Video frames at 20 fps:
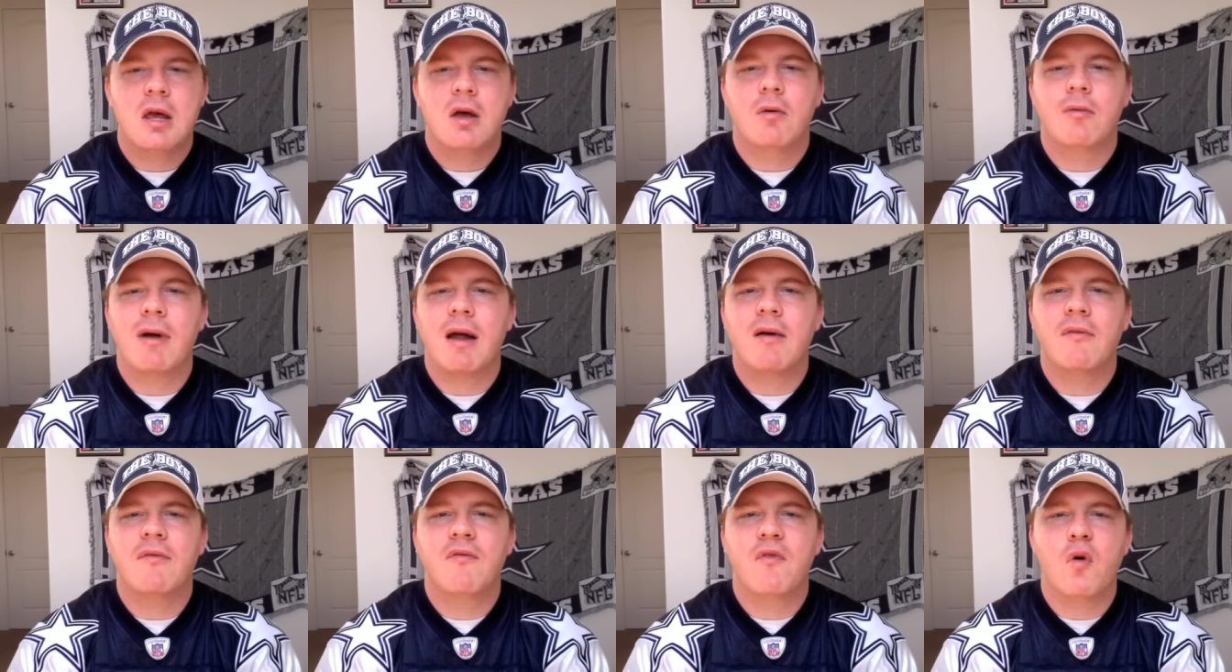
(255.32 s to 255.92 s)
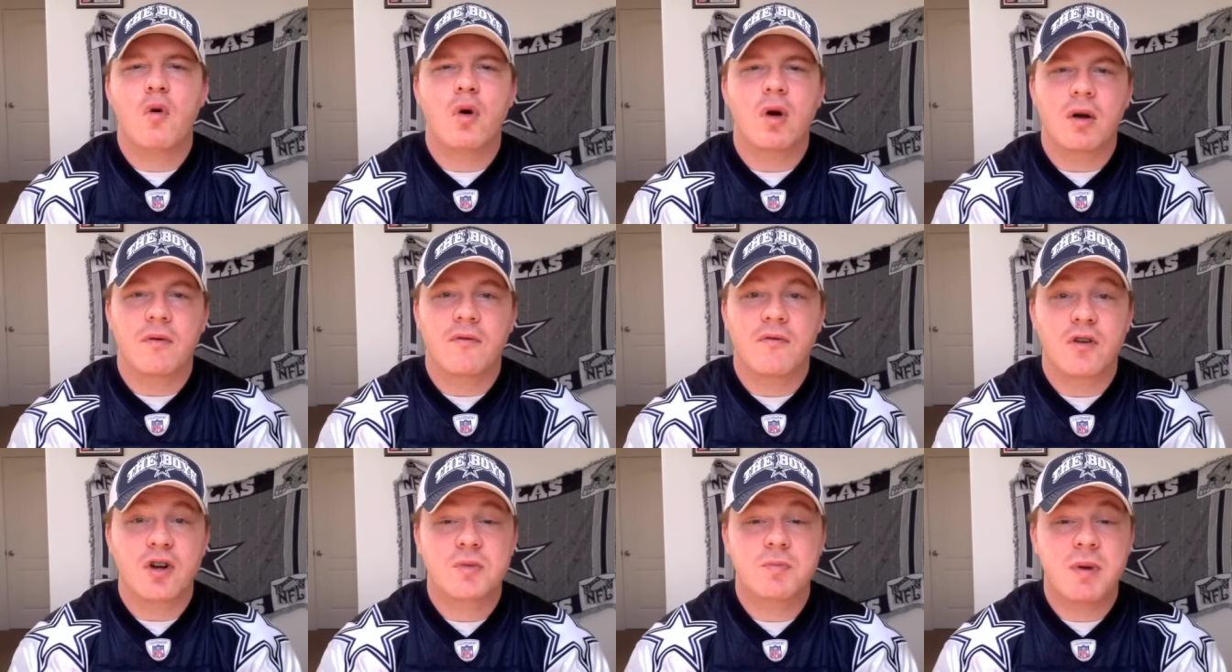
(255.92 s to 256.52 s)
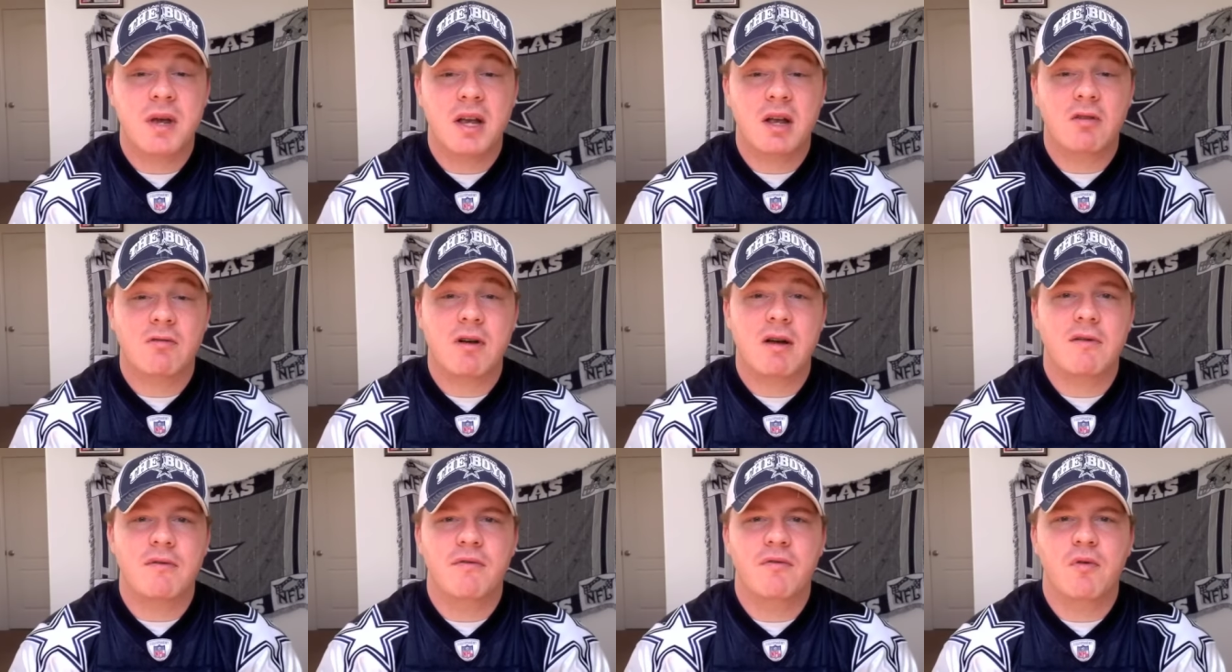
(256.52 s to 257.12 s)
Round four, first pick of
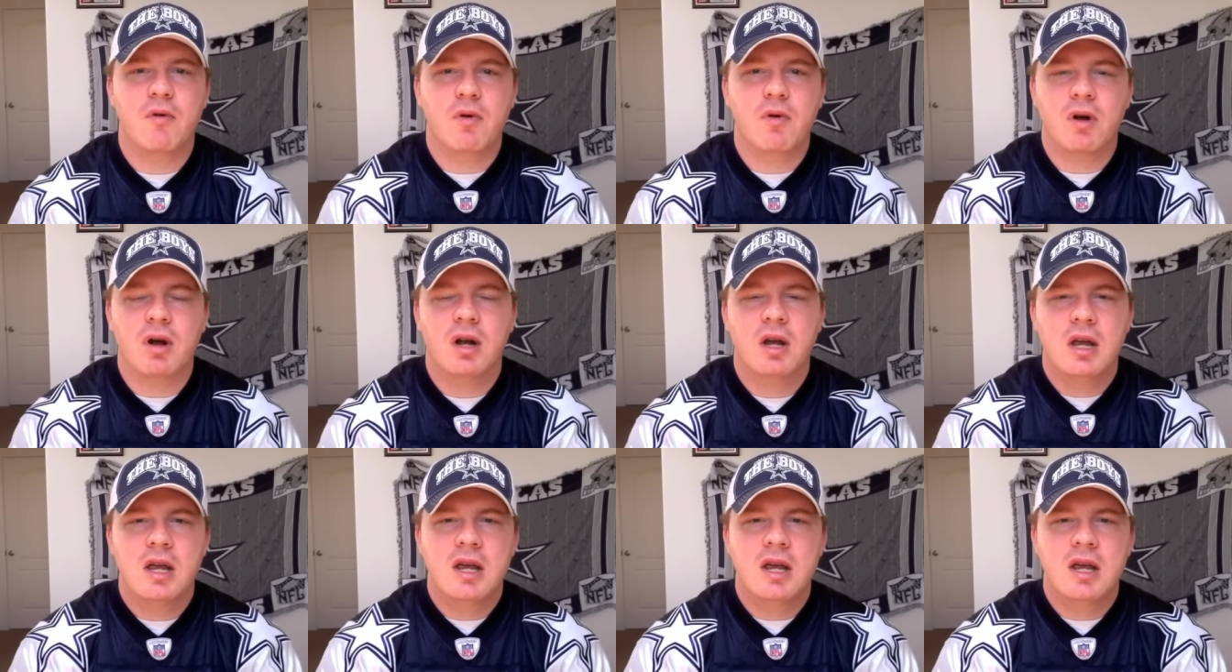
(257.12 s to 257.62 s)
round four.